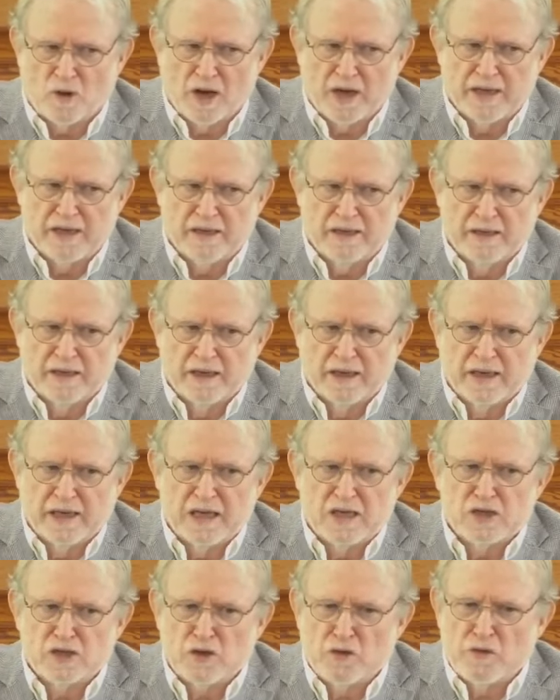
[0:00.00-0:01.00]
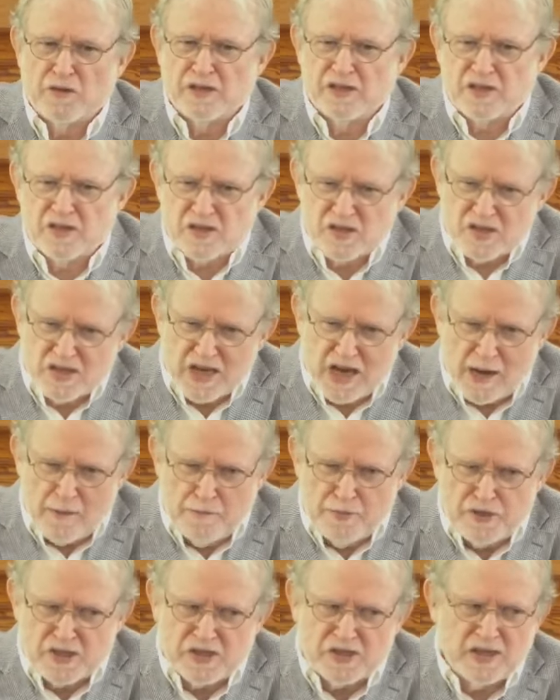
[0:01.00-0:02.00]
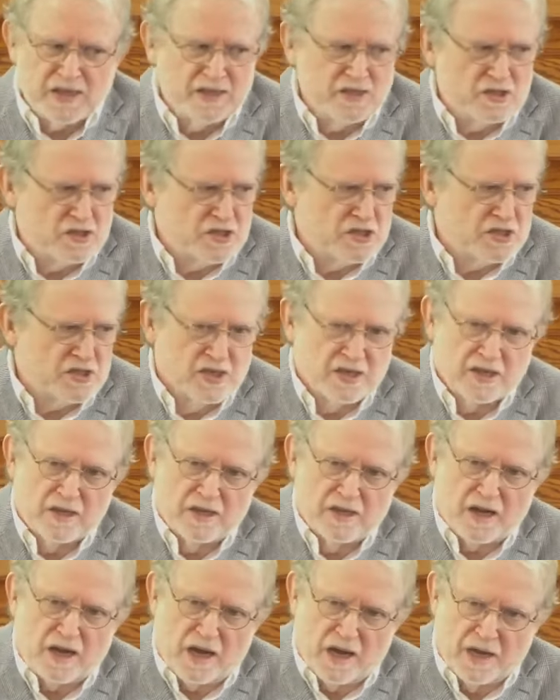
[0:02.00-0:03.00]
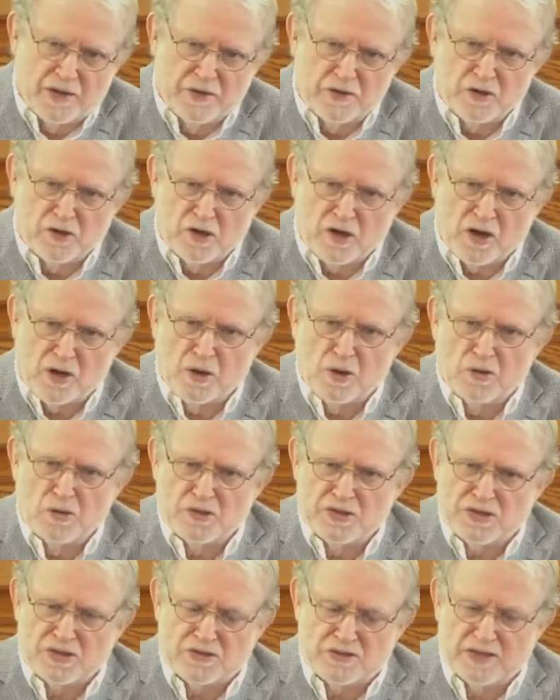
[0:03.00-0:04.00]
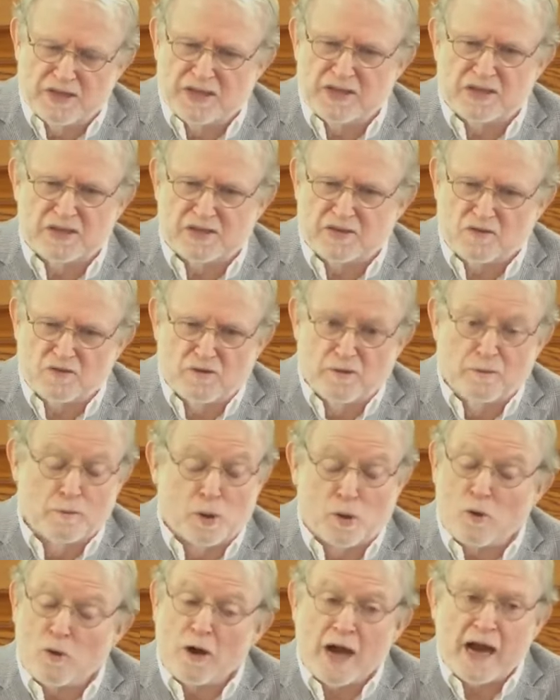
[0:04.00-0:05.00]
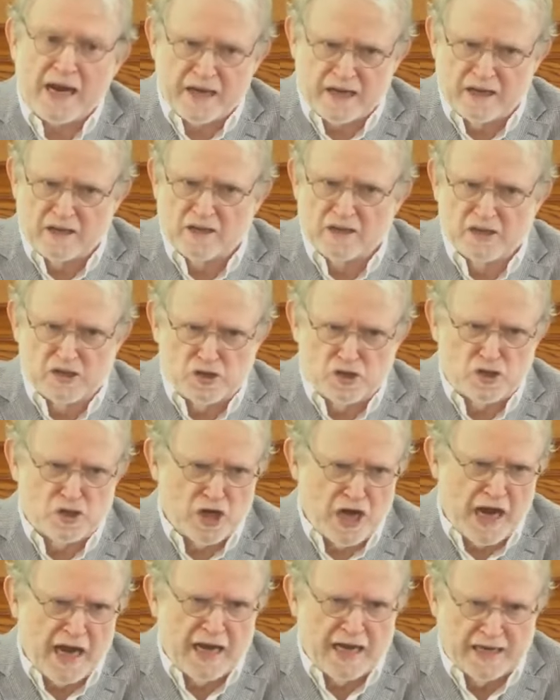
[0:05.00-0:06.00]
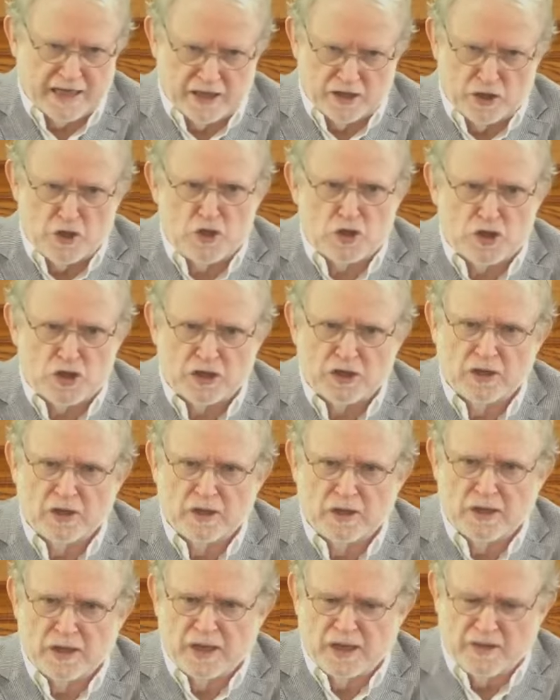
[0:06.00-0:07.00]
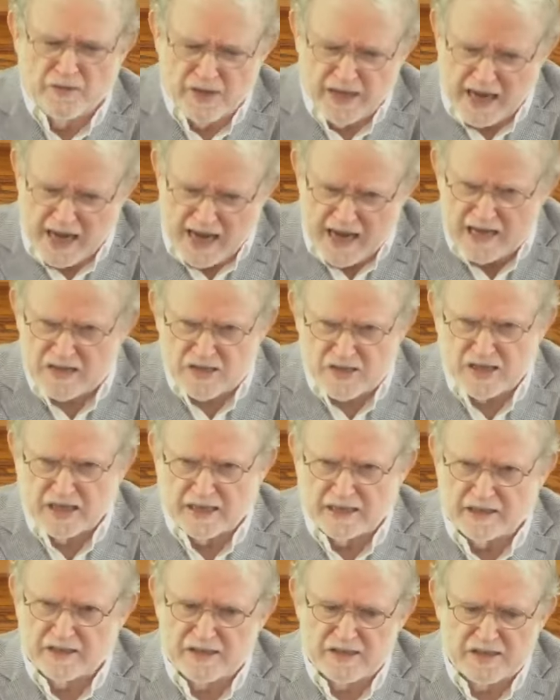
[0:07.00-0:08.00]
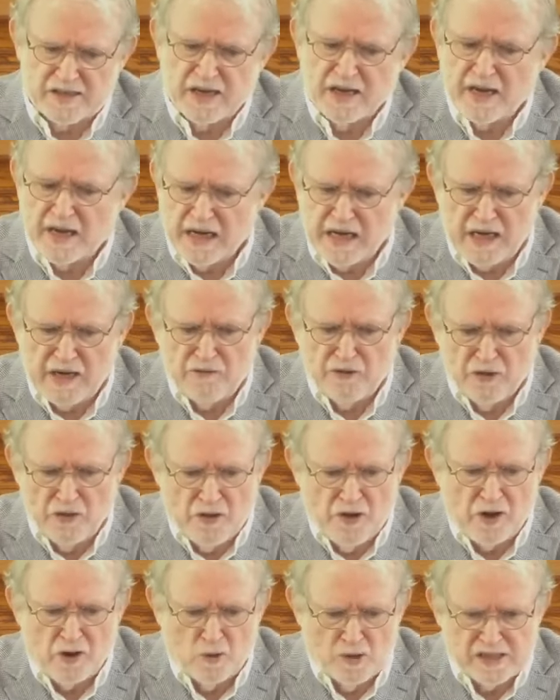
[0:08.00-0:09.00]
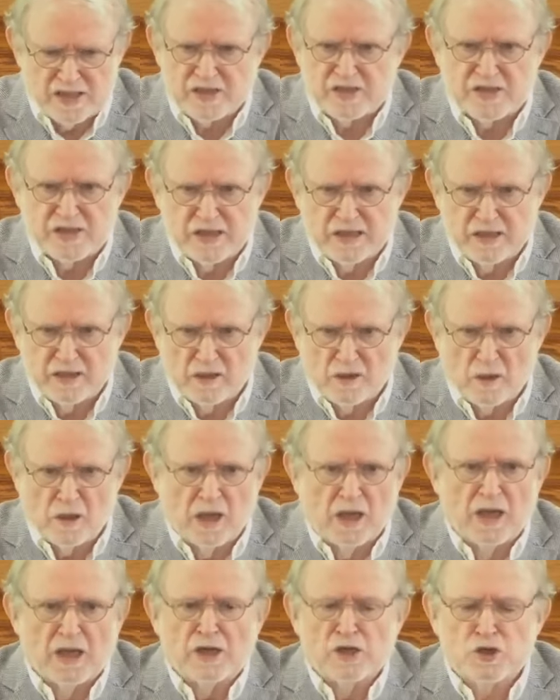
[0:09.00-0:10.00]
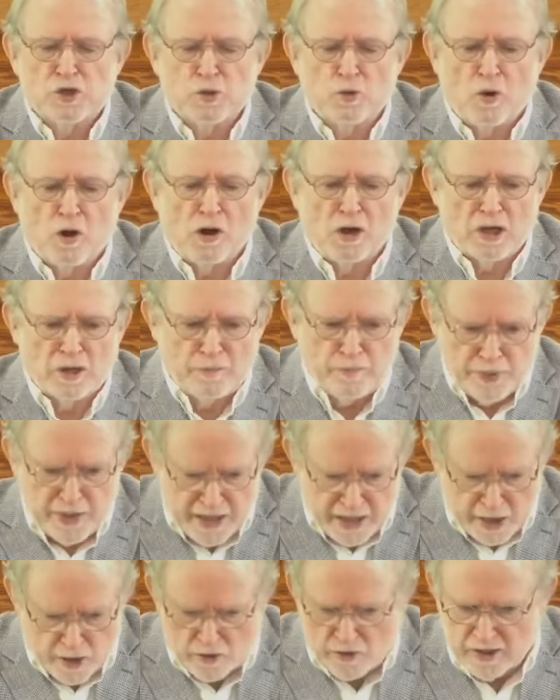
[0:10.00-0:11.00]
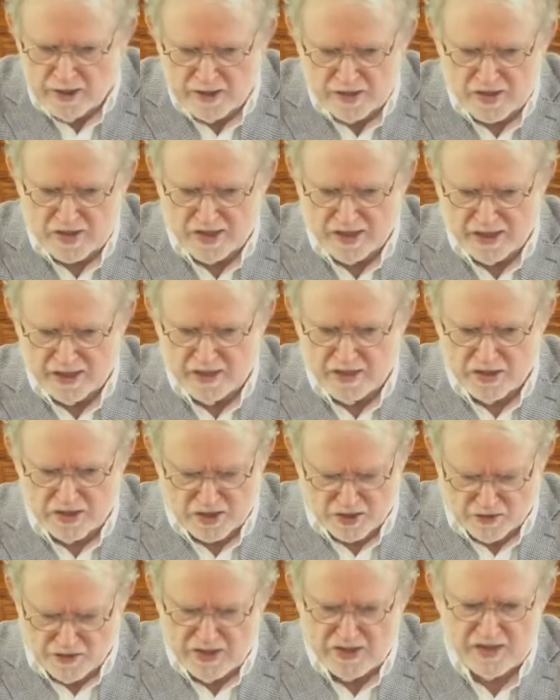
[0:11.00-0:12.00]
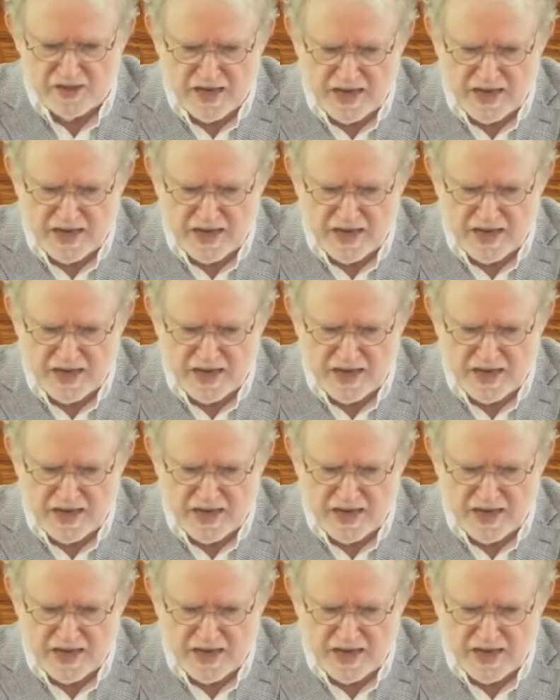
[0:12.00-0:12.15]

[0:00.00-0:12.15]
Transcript: right? So the substance undergoes this miraculous change, the essence, even though it's still, to all appearances, to the